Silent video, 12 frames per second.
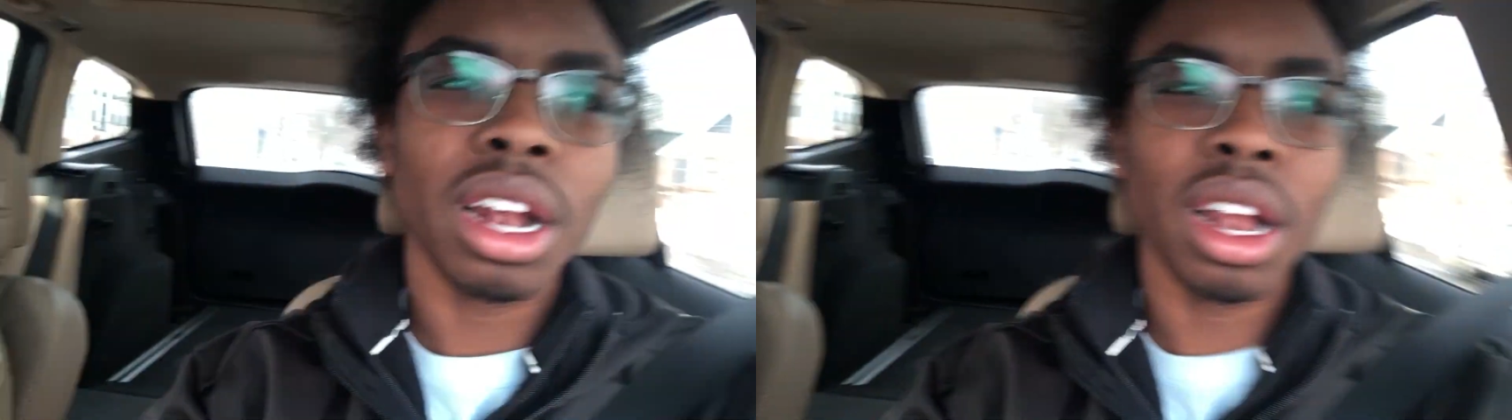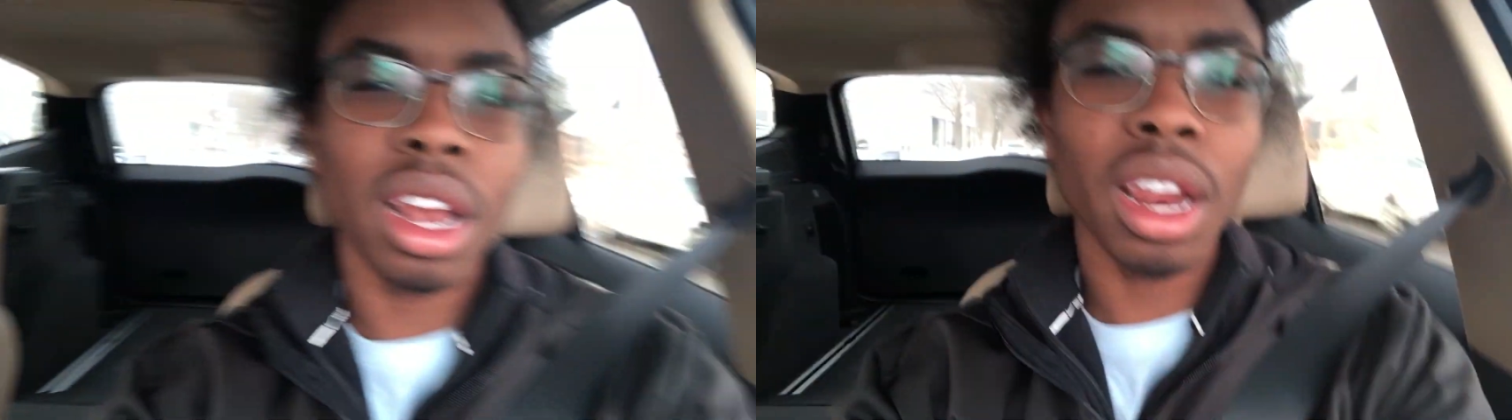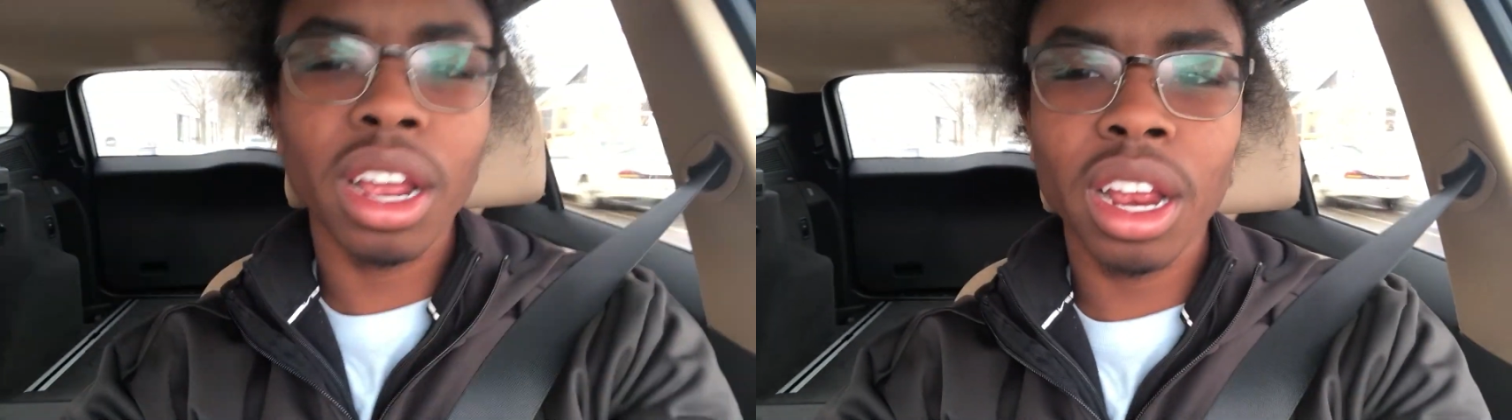
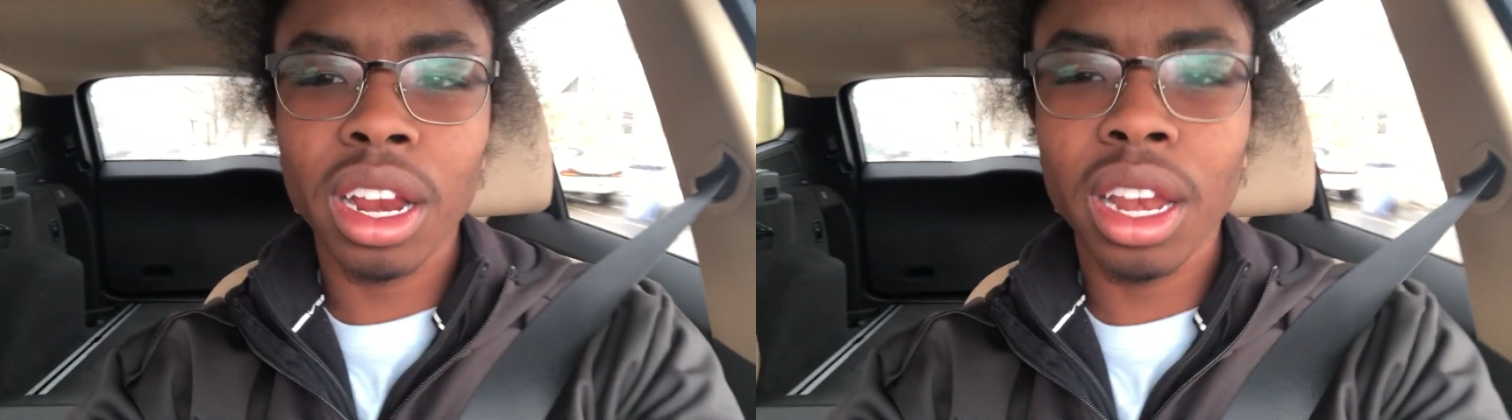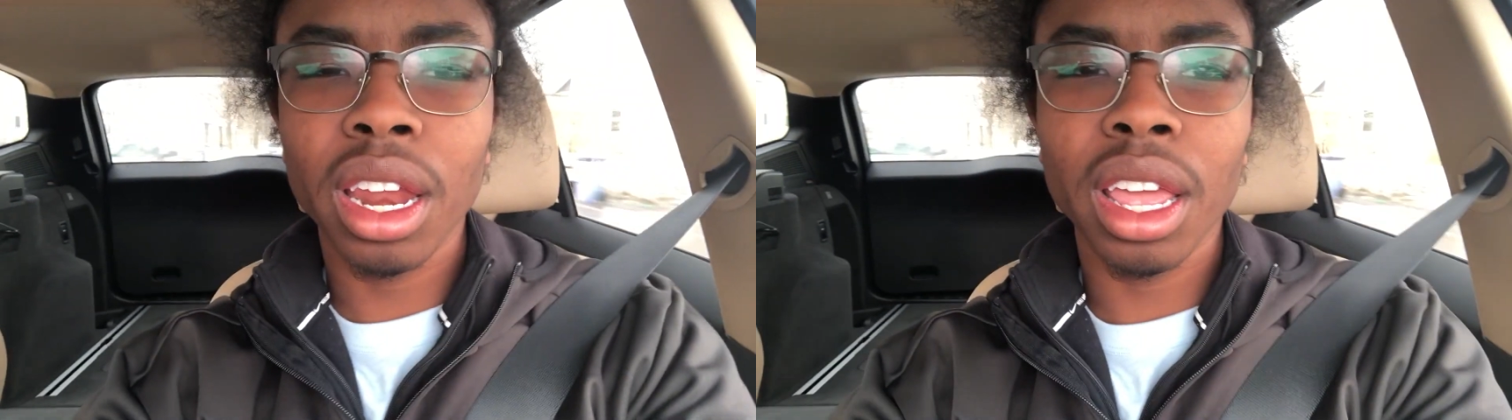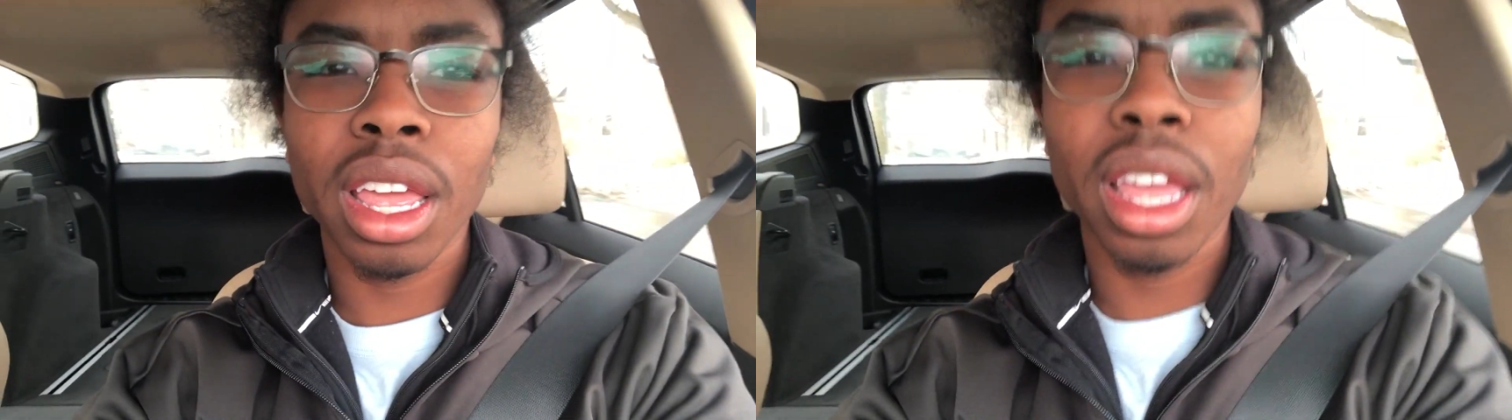
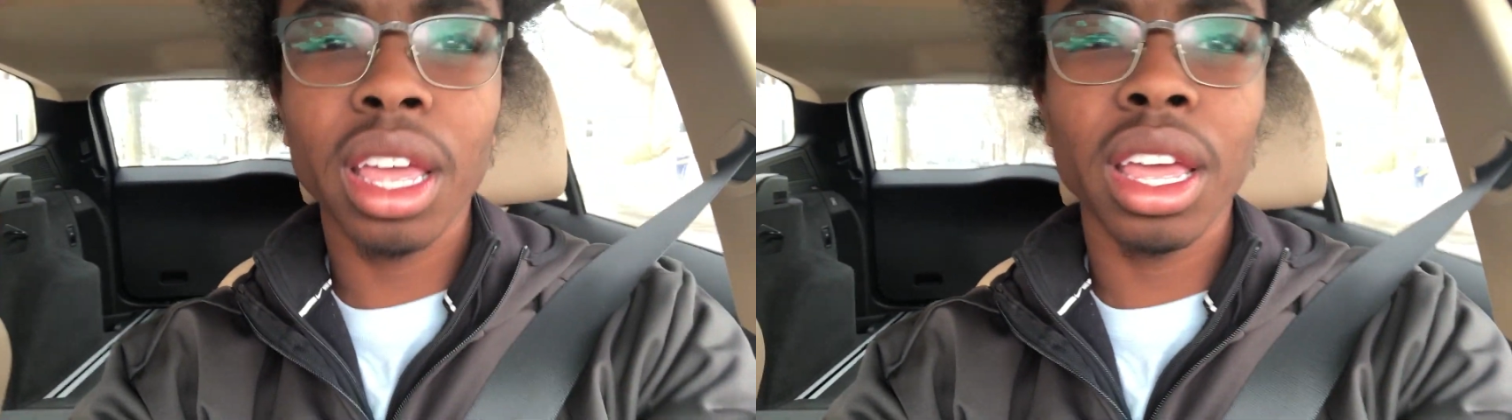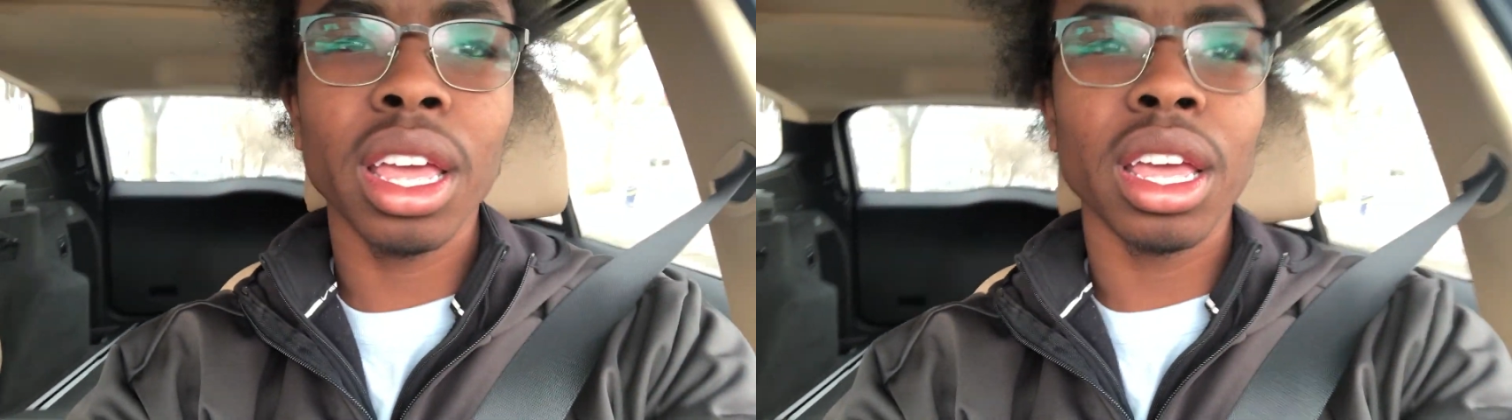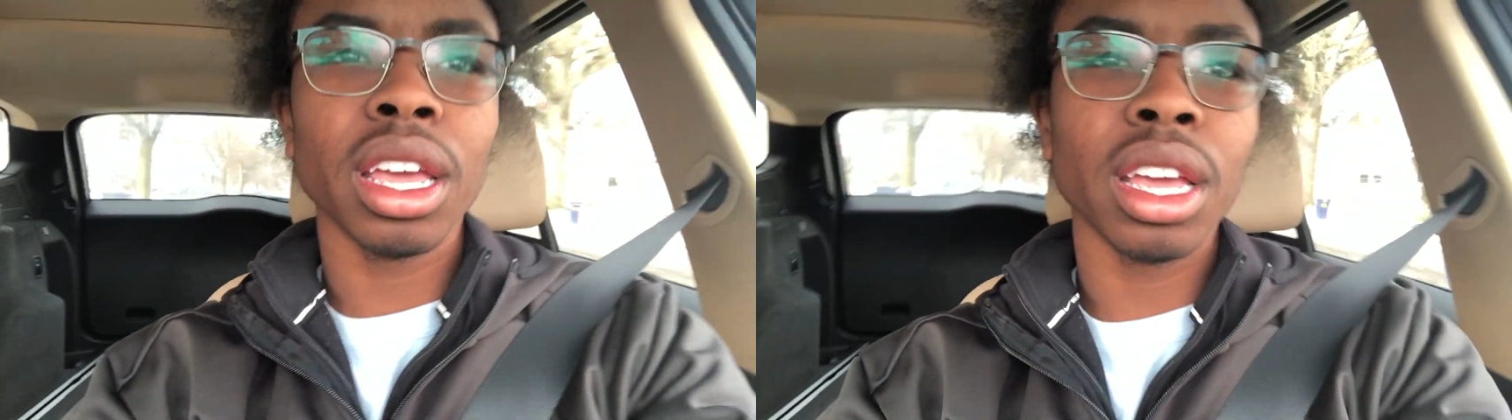learning,
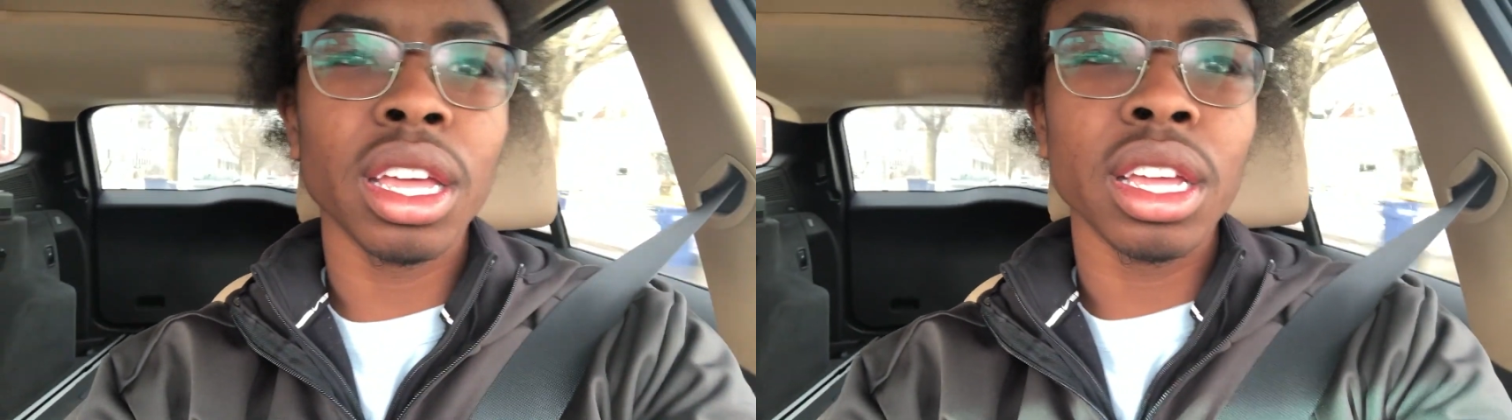learning